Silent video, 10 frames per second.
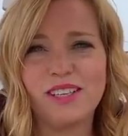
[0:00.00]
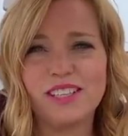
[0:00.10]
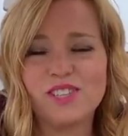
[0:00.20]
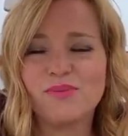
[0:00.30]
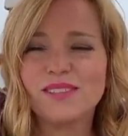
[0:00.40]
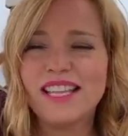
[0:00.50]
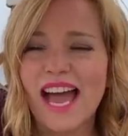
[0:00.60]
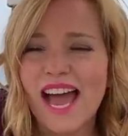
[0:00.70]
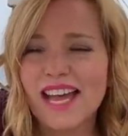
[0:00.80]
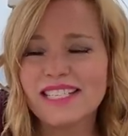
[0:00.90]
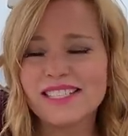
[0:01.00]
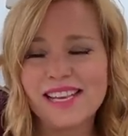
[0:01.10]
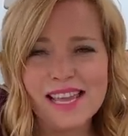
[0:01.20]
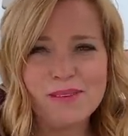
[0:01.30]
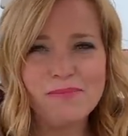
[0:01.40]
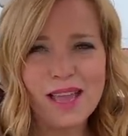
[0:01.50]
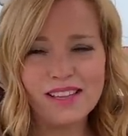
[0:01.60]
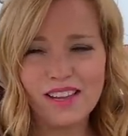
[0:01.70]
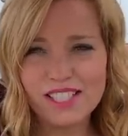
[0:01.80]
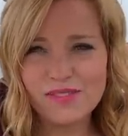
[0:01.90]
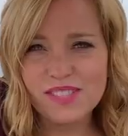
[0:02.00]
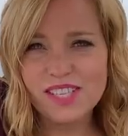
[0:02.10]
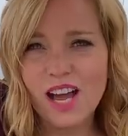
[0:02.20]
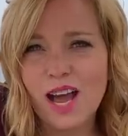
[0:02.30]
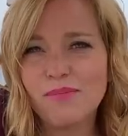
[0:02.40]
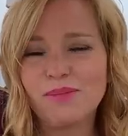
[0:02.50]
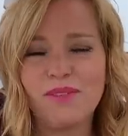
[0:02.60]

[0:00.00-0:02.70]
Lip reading: needed to relax, make lots of stops.